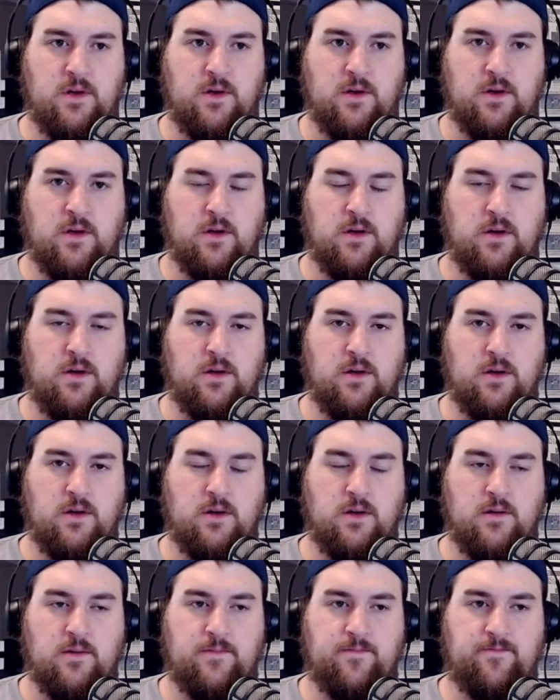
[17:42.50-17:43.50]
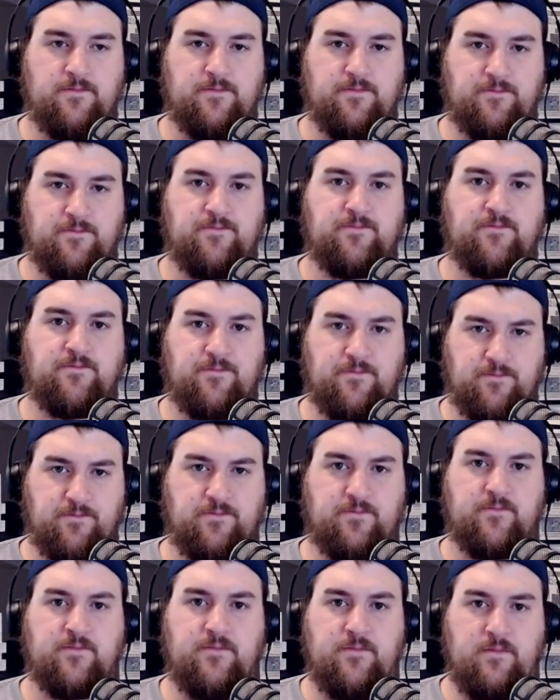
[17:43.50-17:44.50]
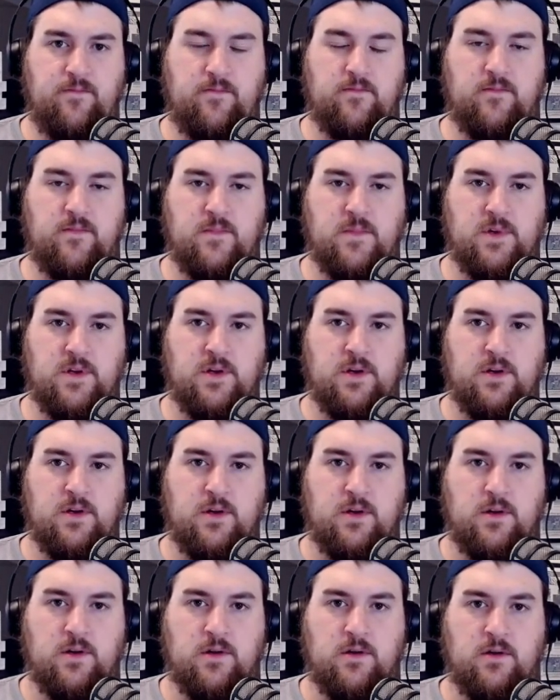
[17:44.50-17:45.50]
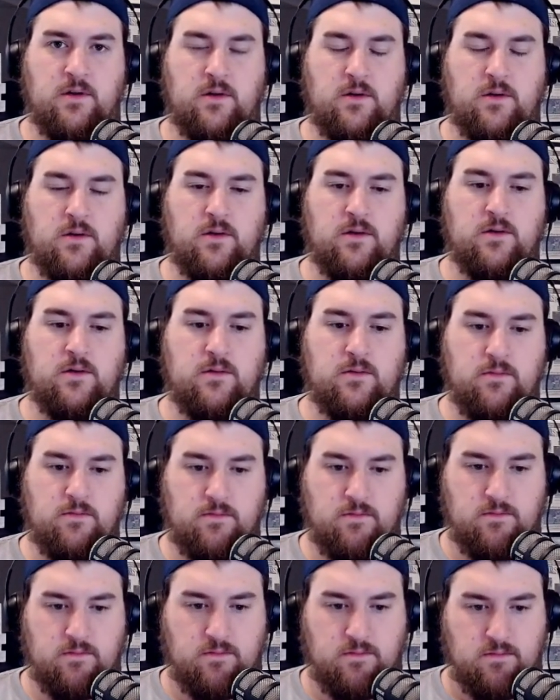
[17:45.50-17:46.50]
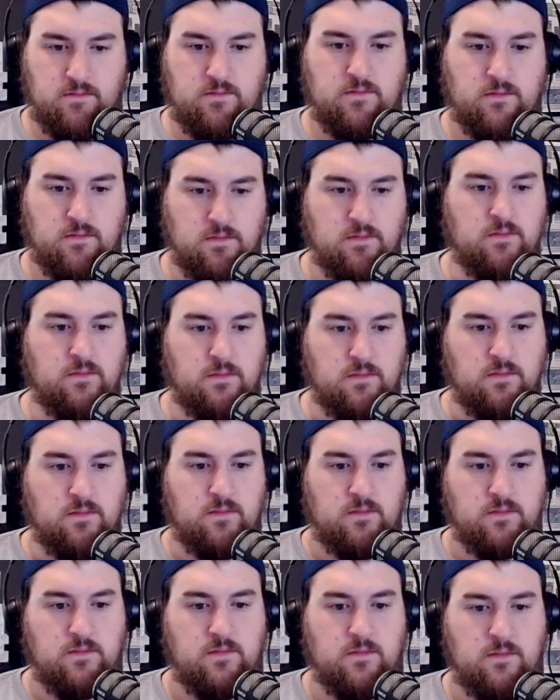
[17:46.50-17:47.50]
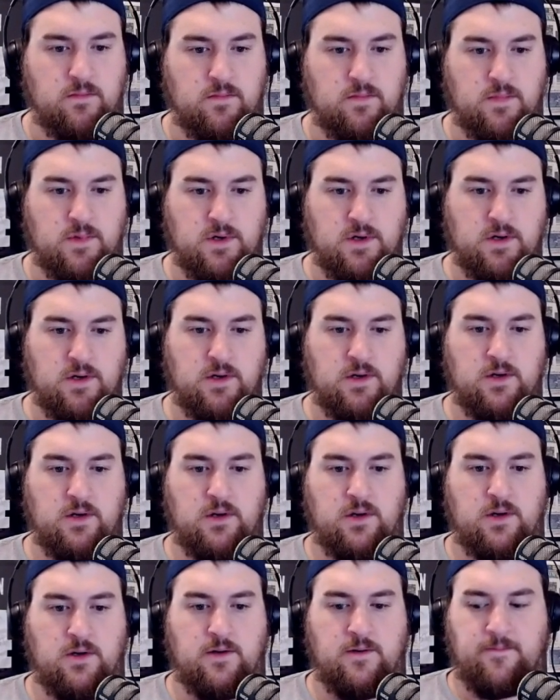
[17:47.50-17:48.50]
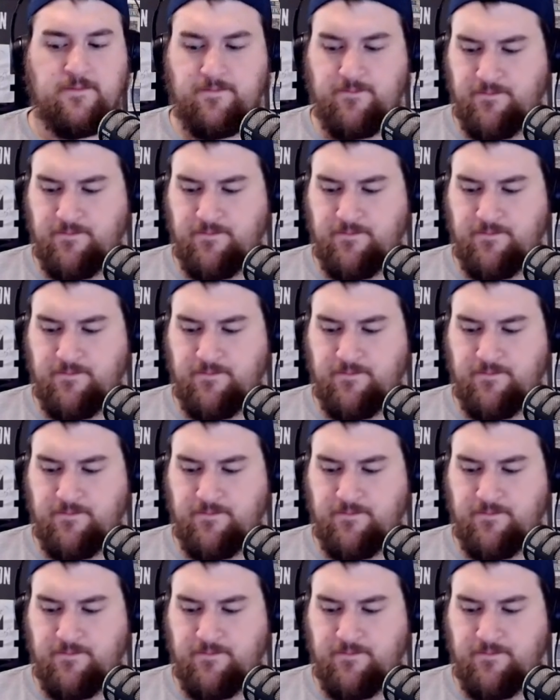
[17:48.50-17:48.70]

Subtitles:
(silent)